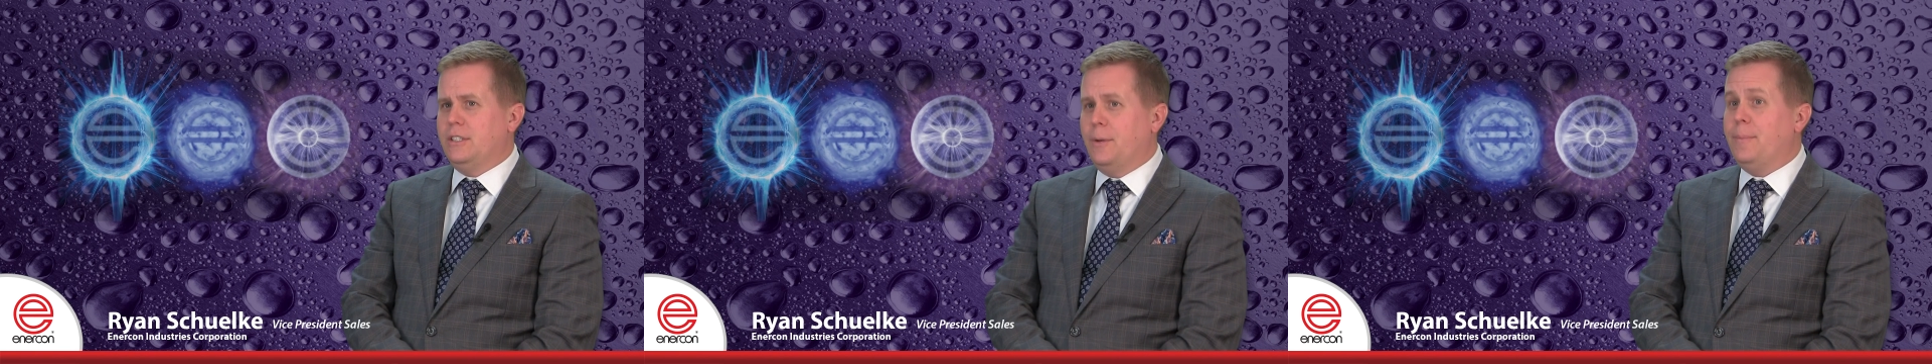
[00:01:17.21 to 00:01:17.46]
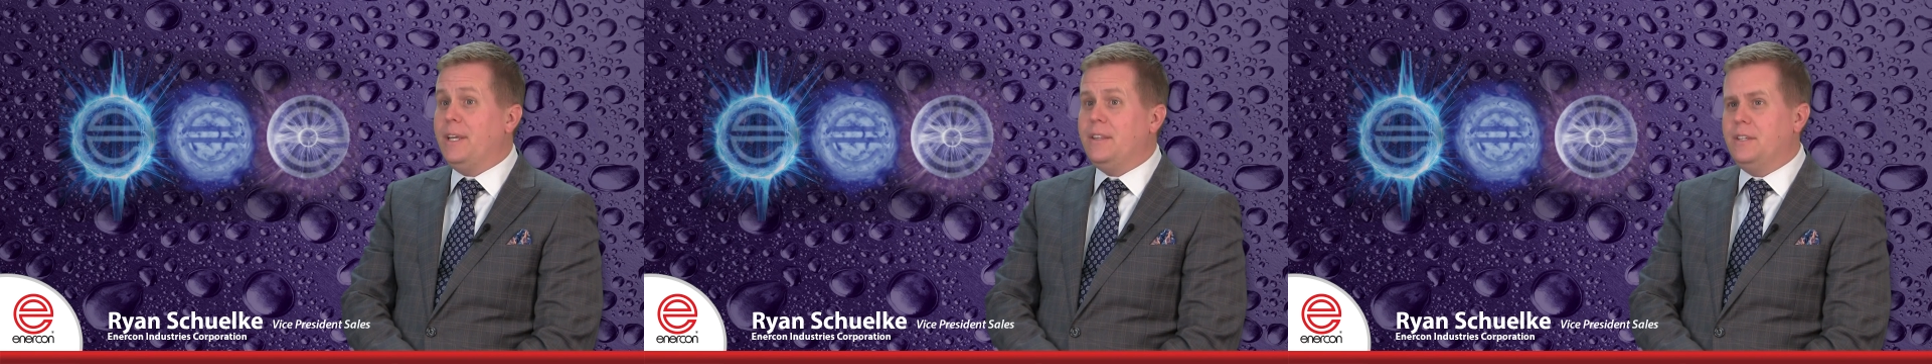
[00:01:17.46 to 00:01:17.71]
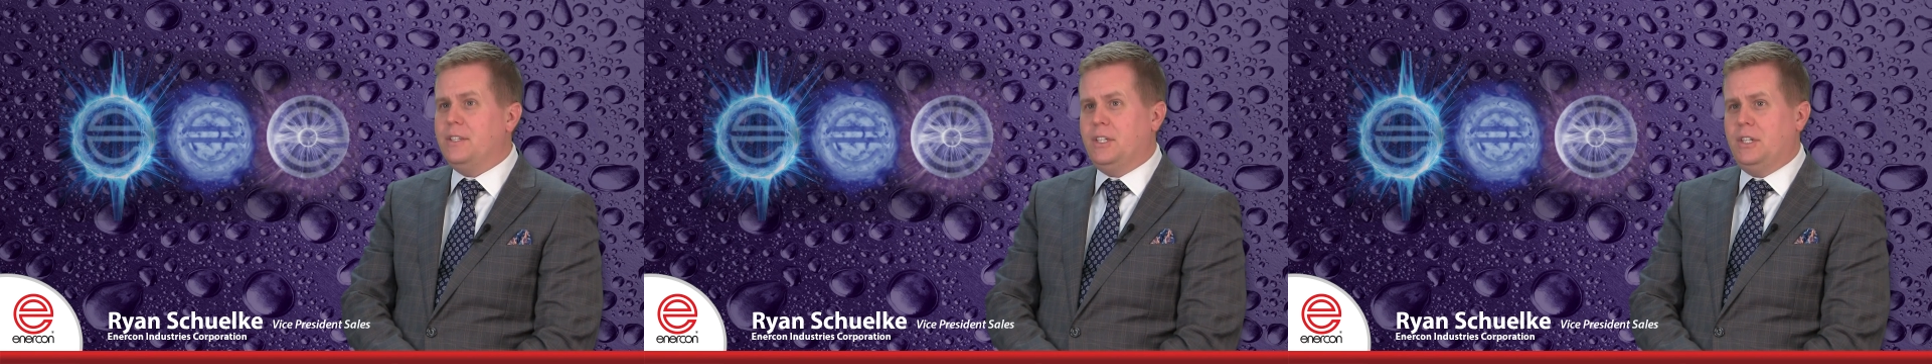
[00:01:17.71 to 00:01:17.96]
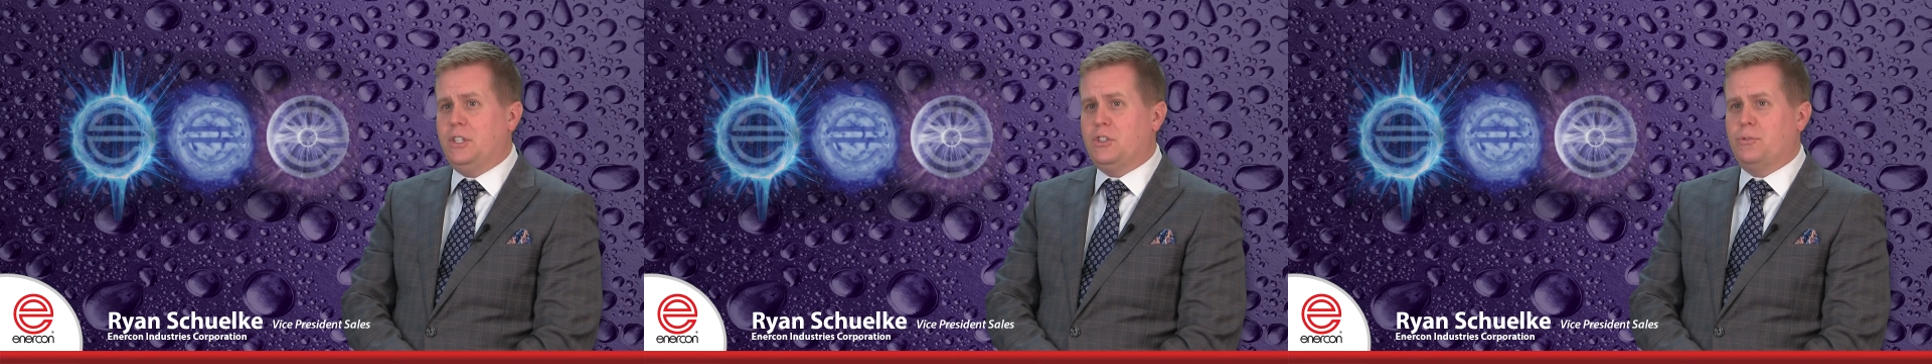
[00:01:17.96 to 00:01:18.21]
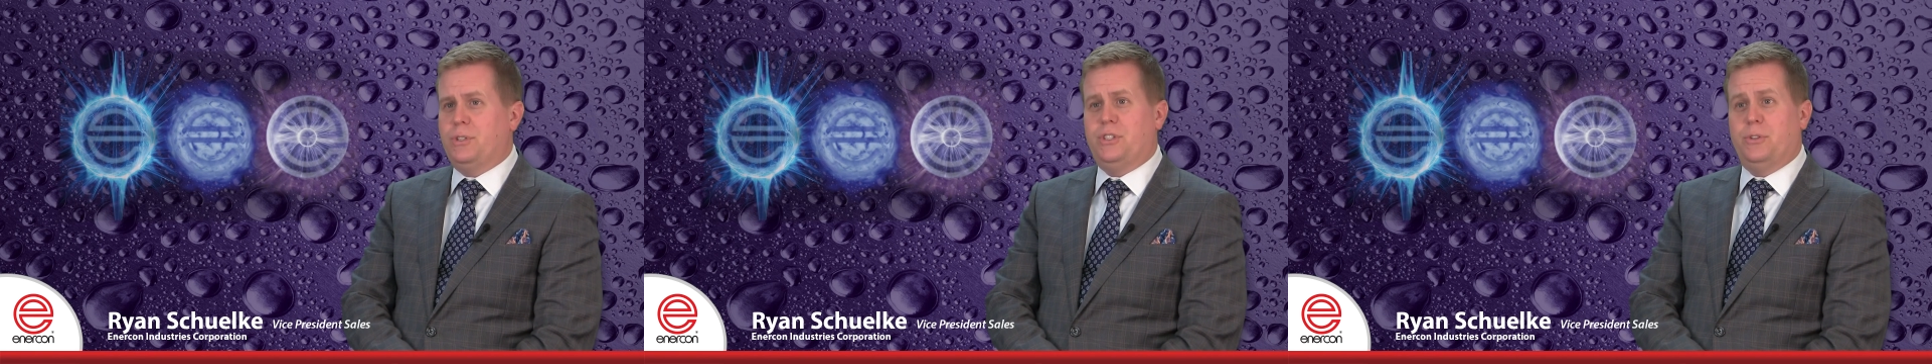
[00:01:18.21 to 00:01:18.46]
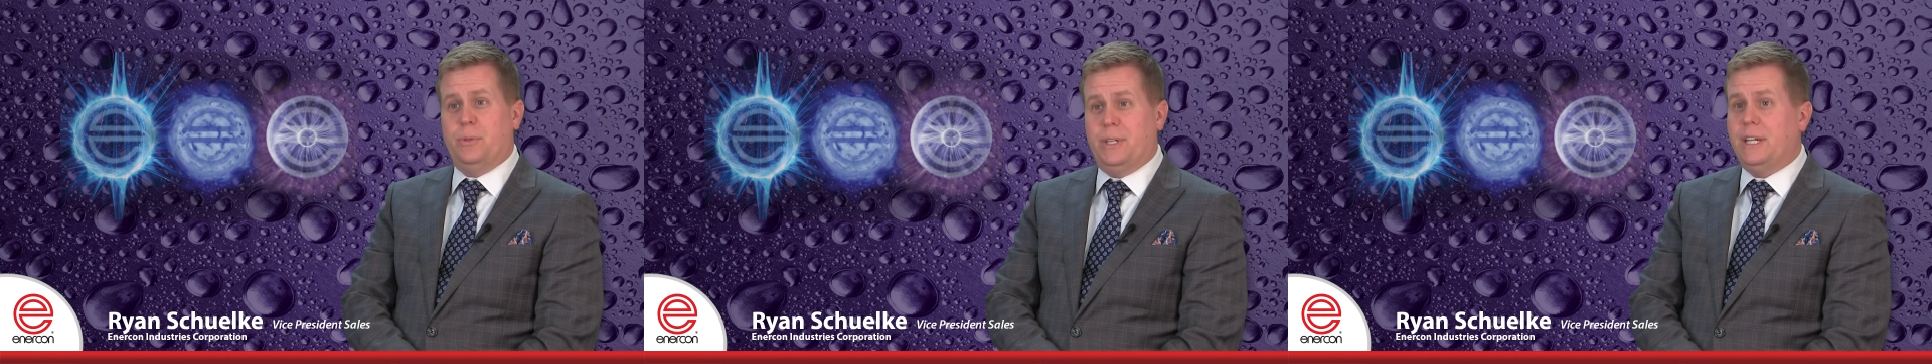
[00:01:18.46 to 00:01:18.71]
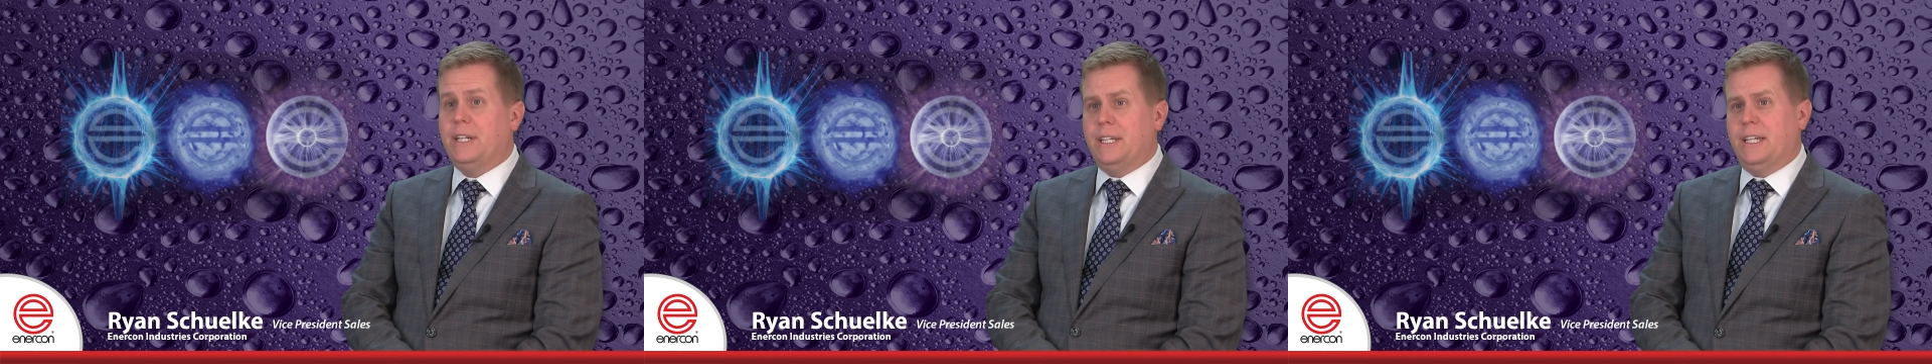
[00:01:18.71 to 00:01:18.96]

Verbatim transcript: to meet these industries' unique